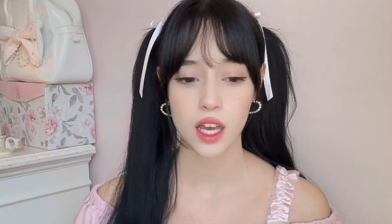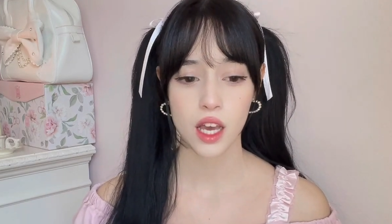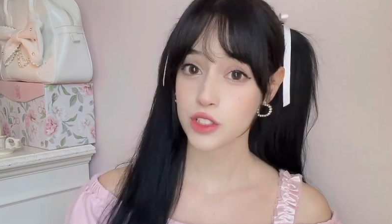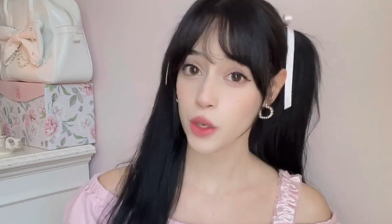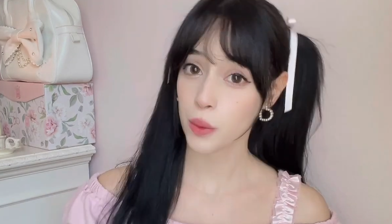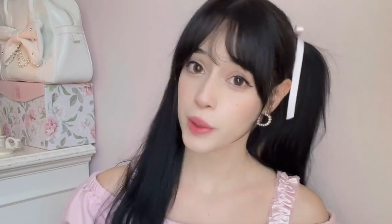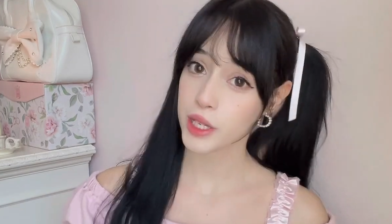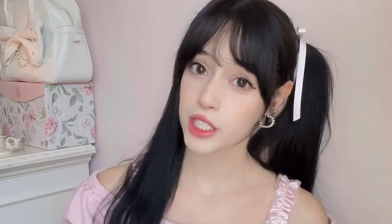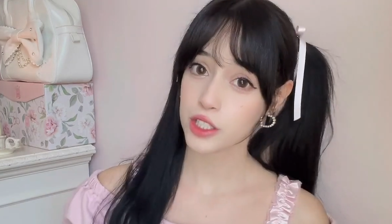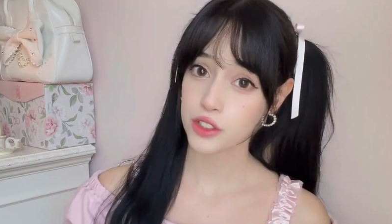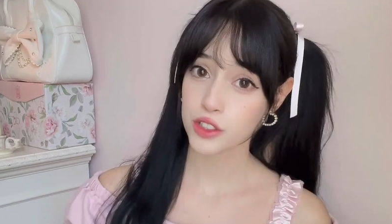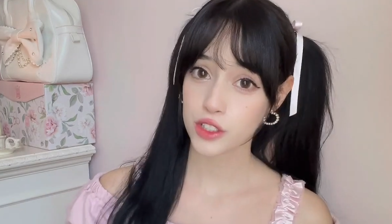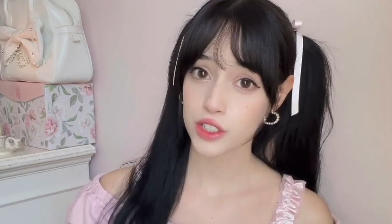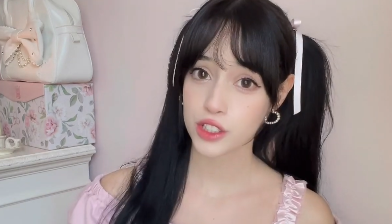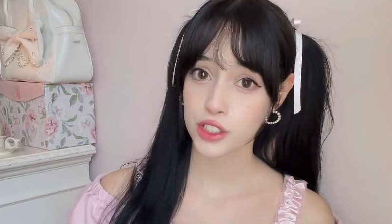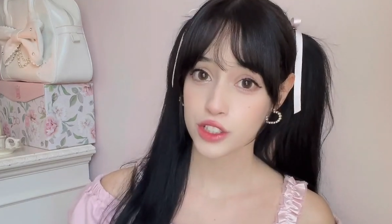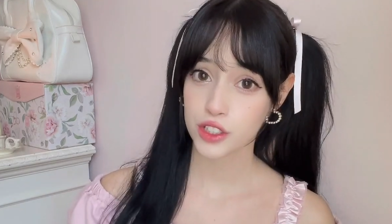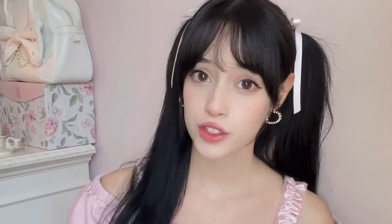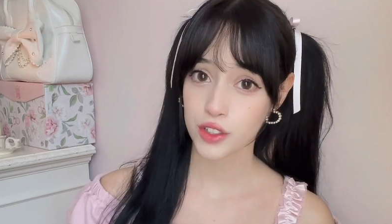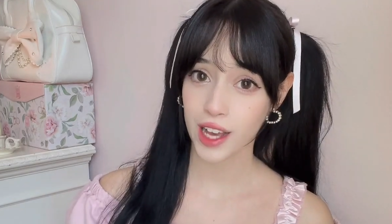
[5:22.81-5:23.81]
So making sure
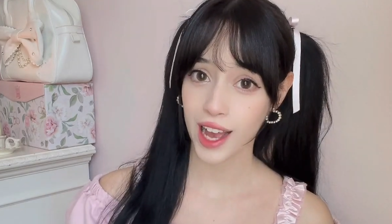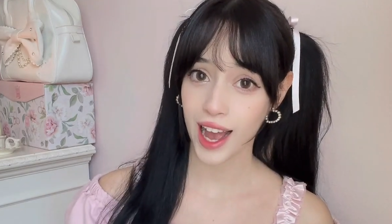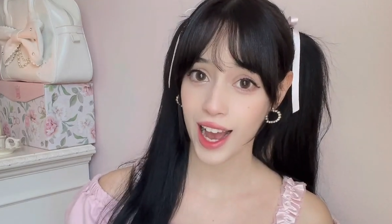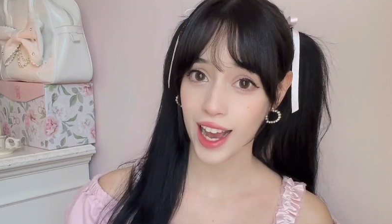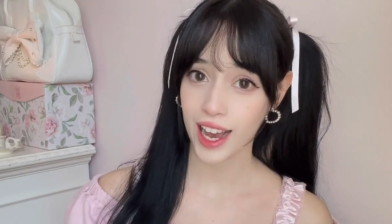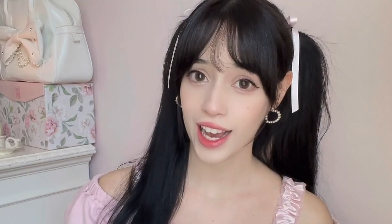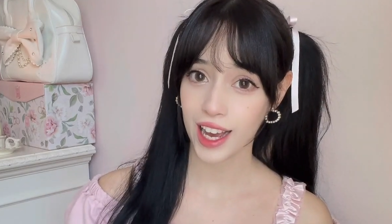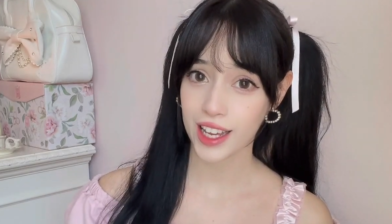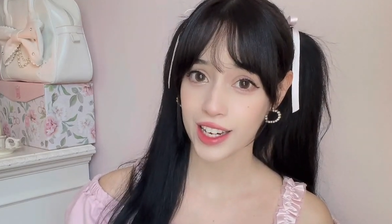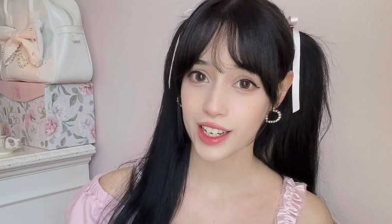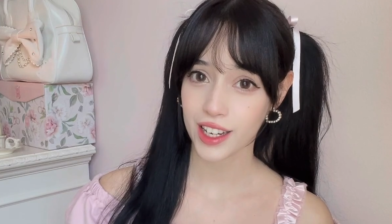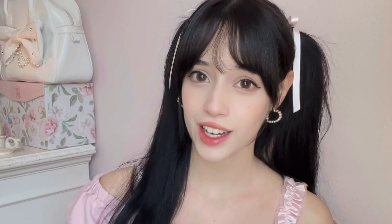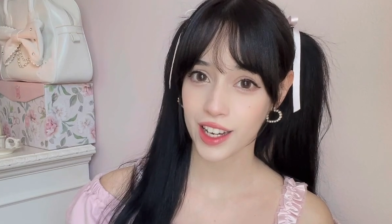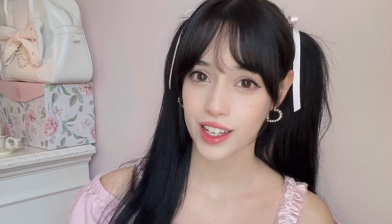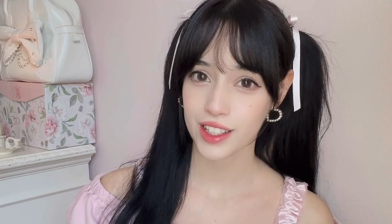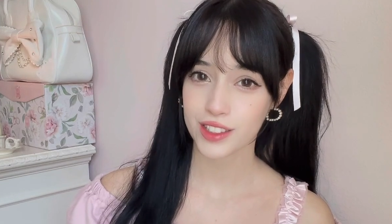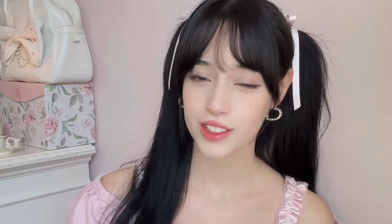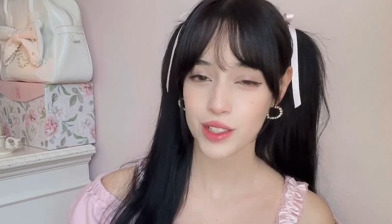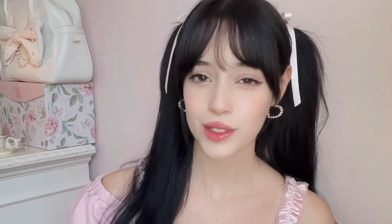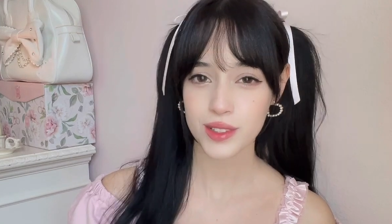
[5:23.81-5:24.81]
to add
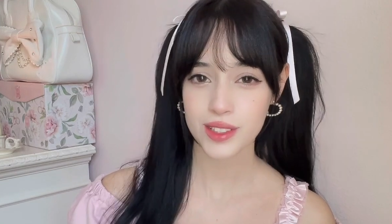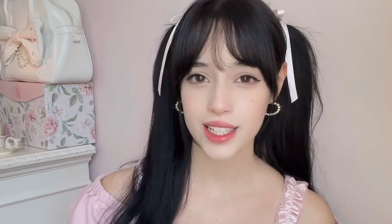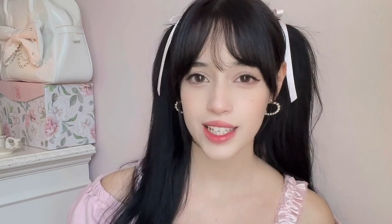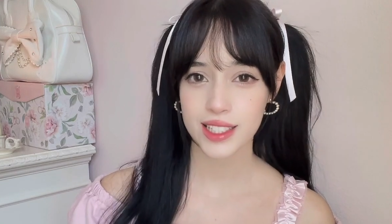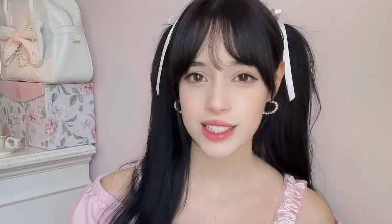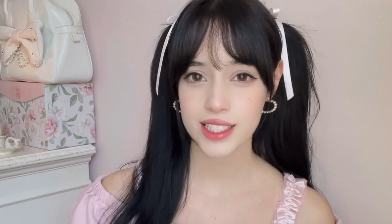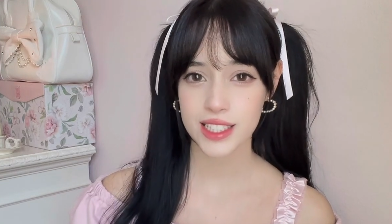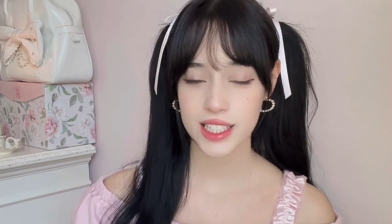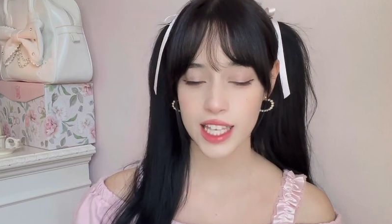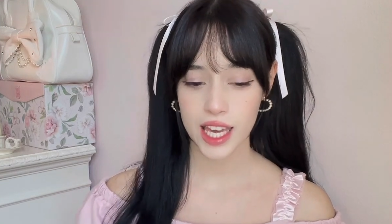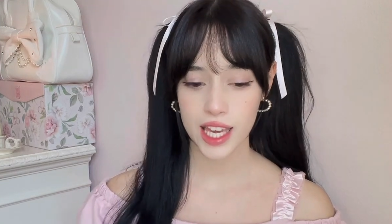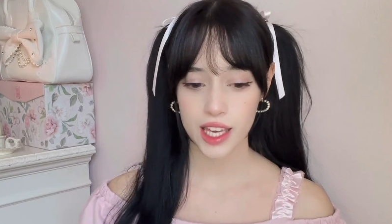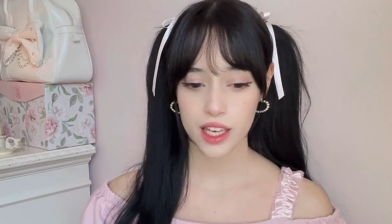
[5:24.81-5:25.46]
those things